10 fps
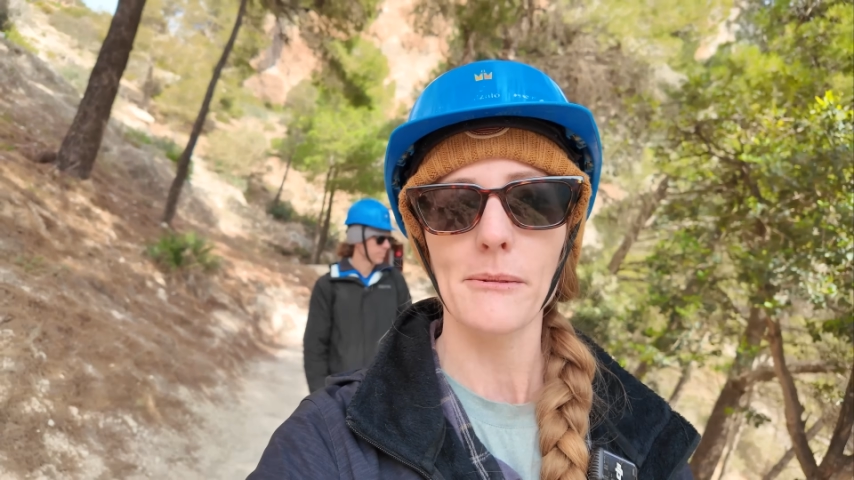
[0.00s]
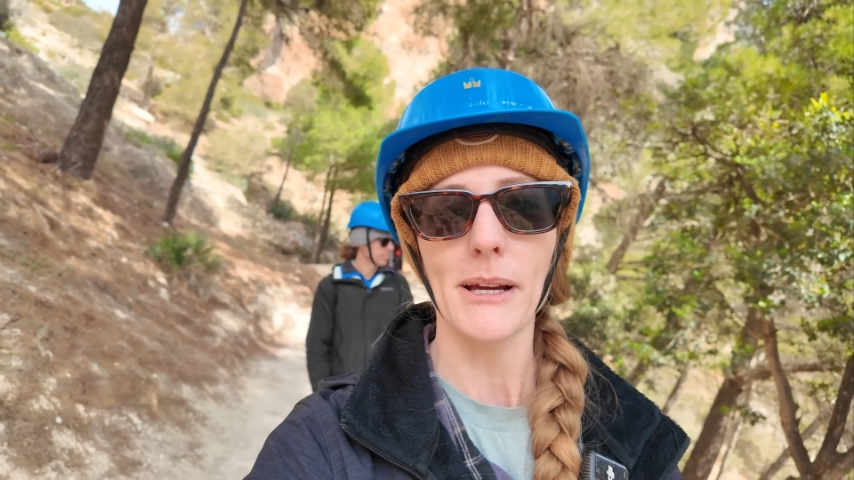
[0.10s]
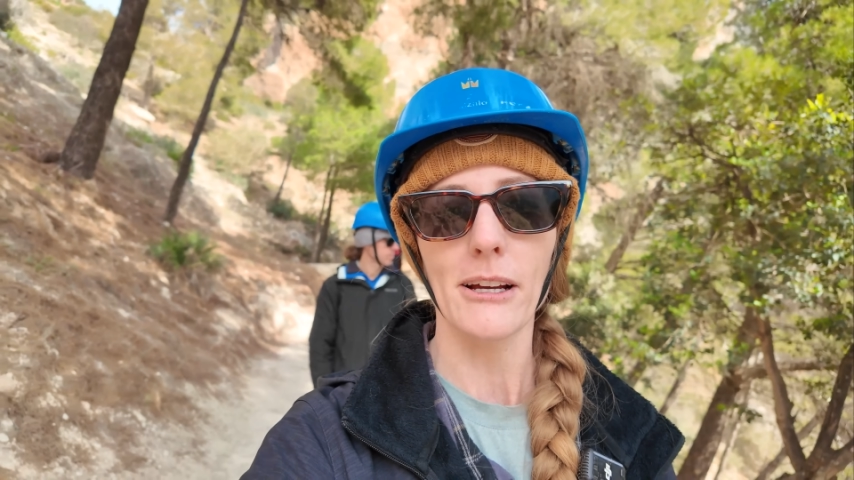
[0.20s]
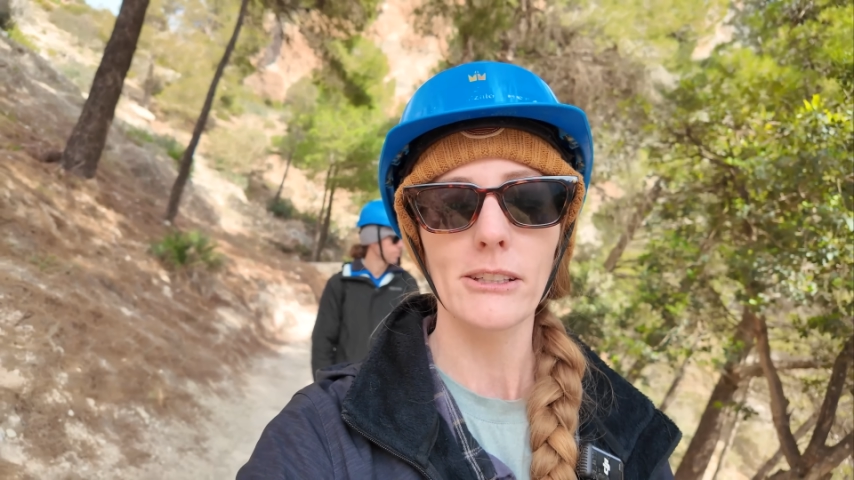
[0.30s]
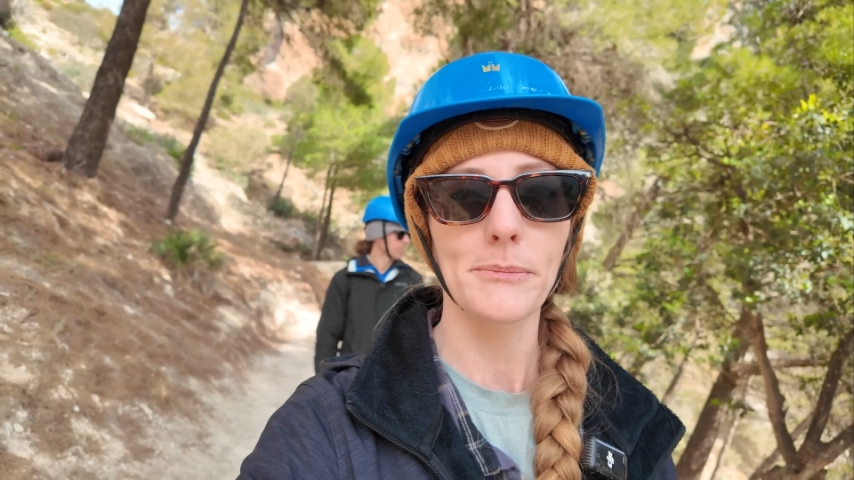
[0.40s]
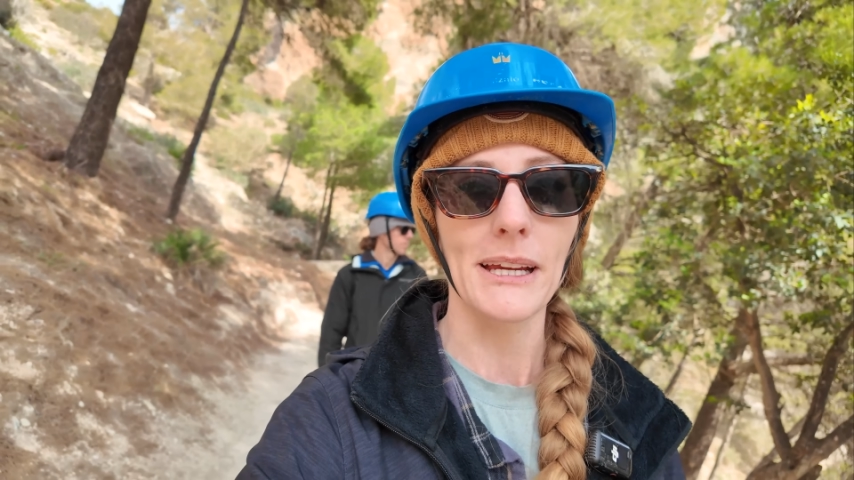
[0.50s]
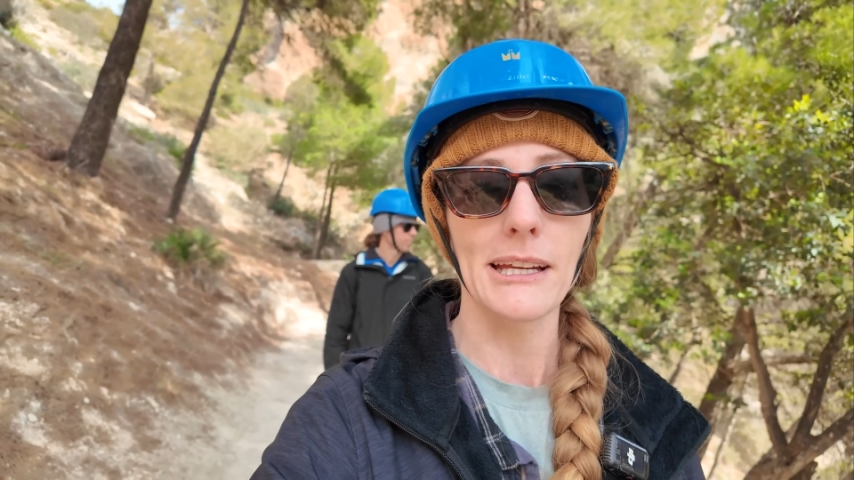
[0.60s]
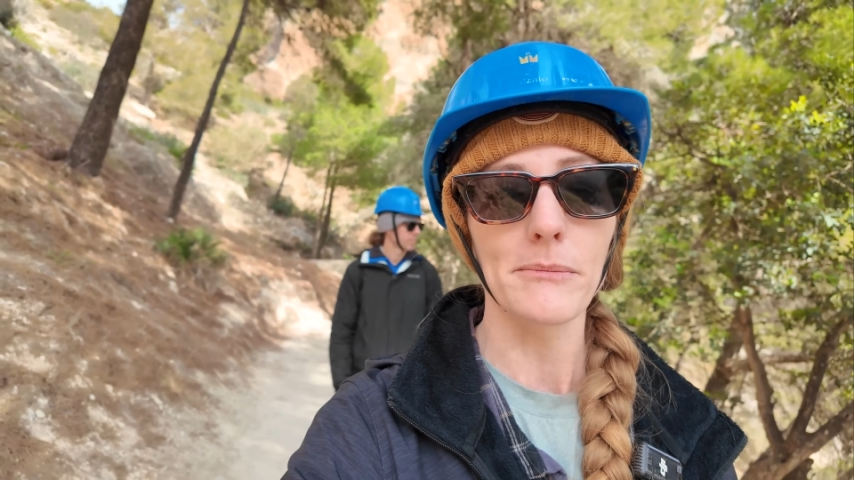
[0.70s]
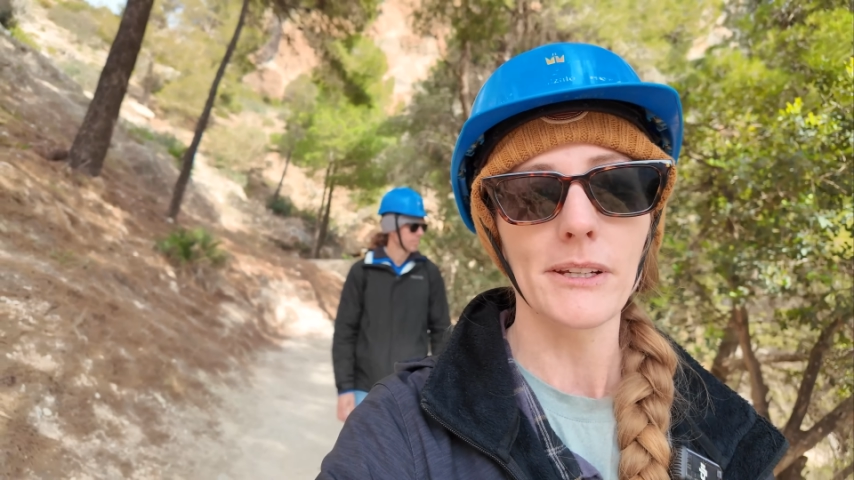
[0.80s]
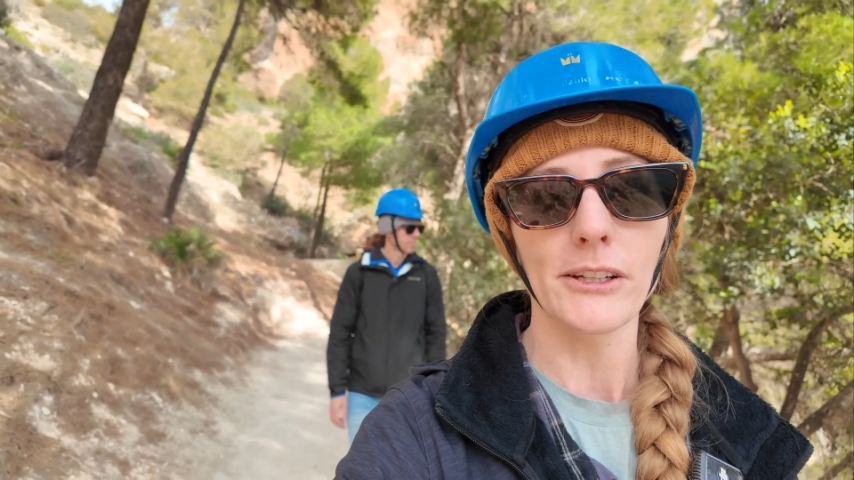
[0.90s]
about
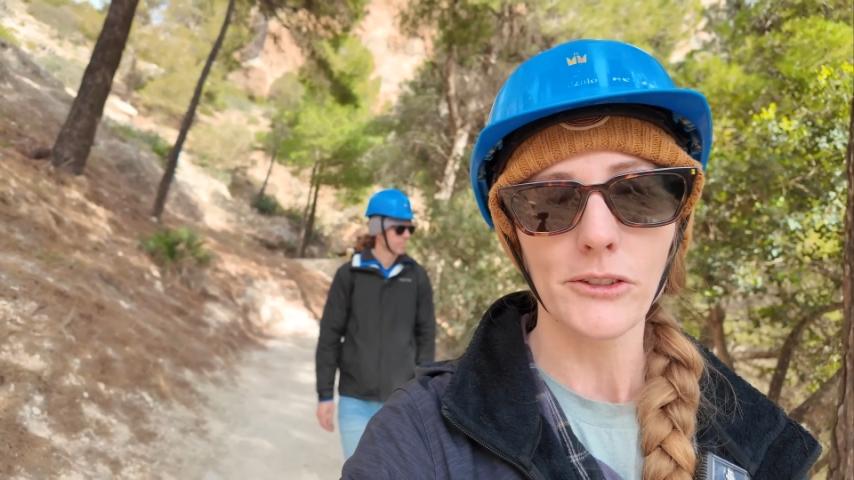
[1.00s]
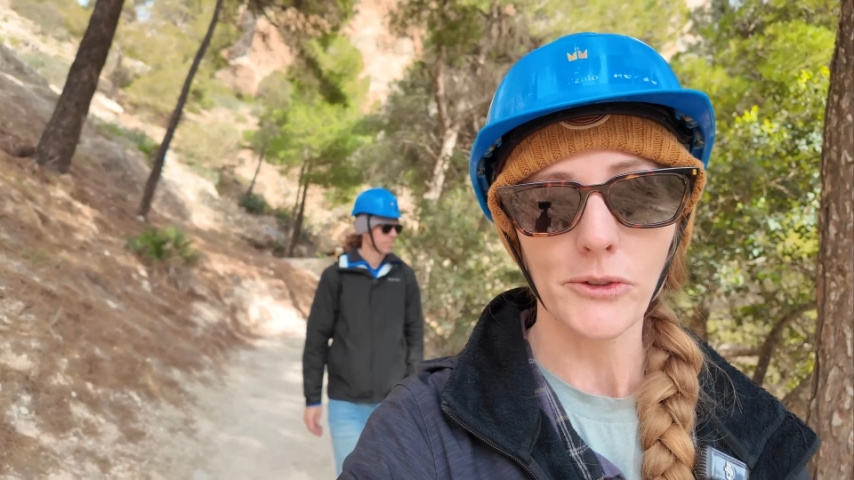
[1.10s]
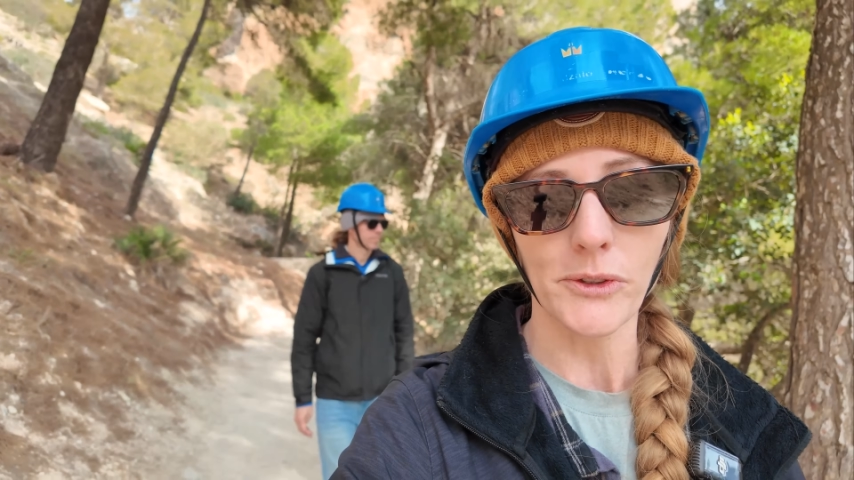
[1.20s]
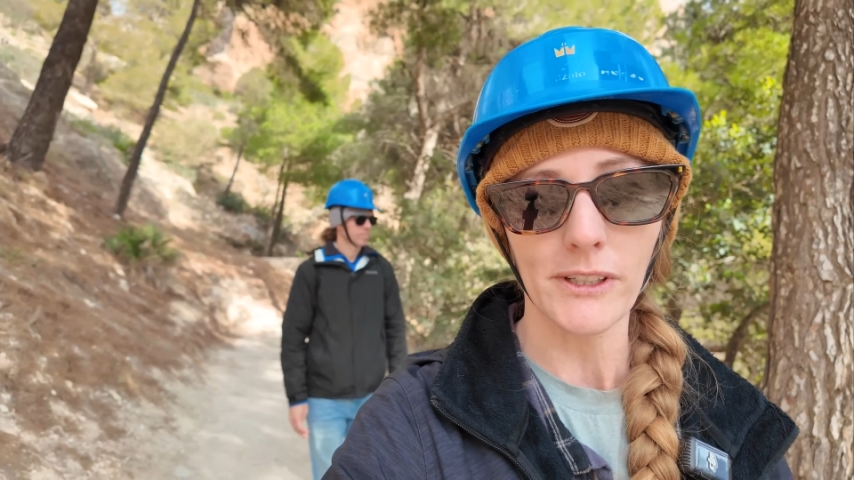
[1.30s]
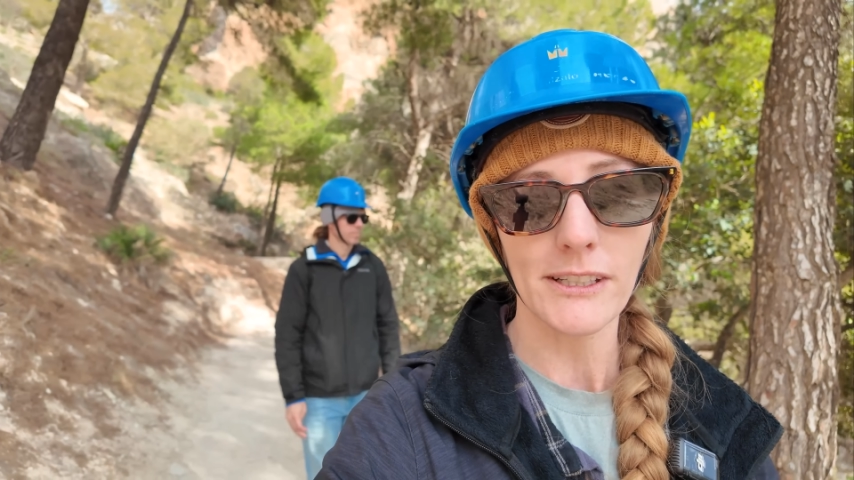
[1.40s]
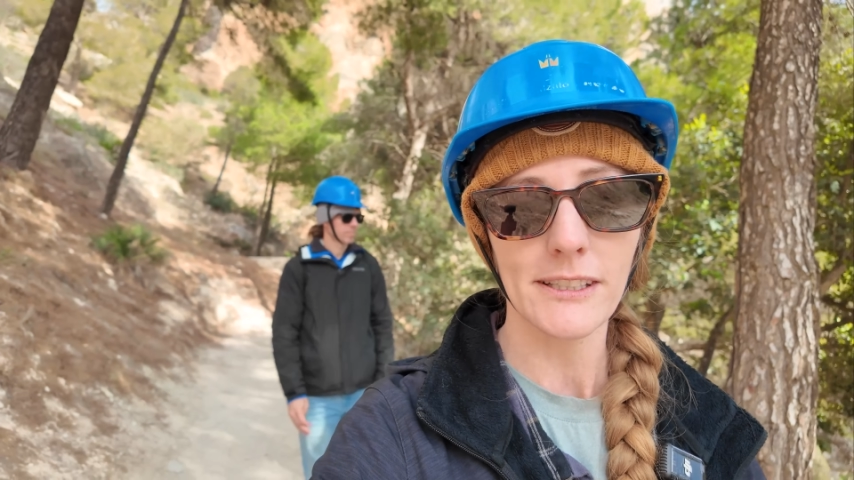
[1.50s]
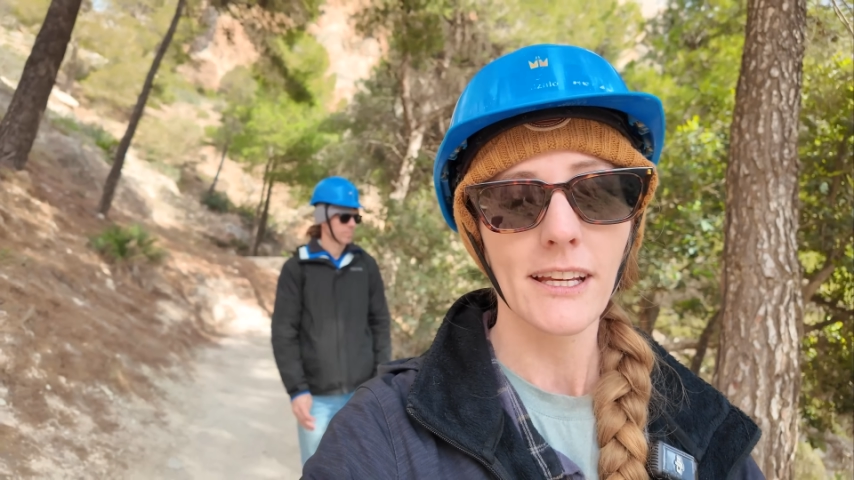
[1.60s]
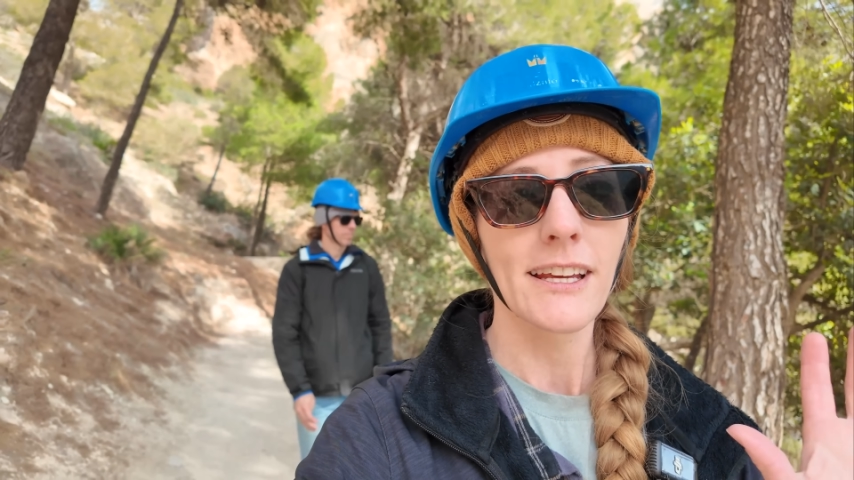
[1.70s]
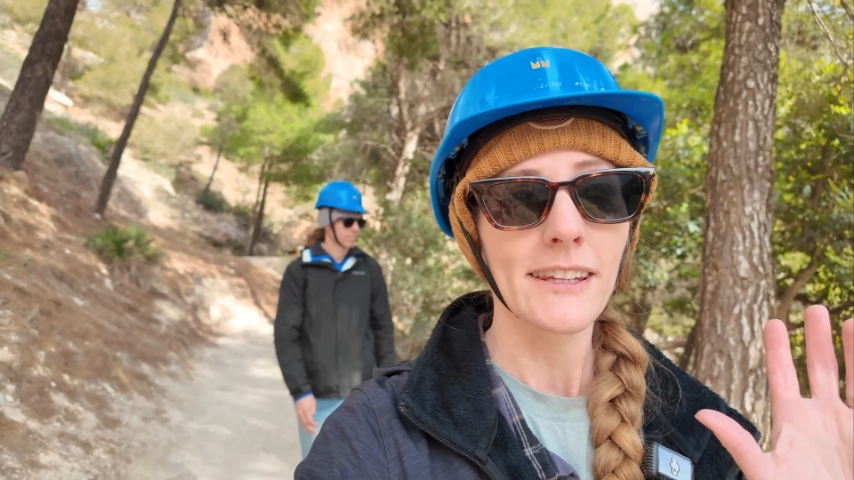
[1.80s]
Spain being tourists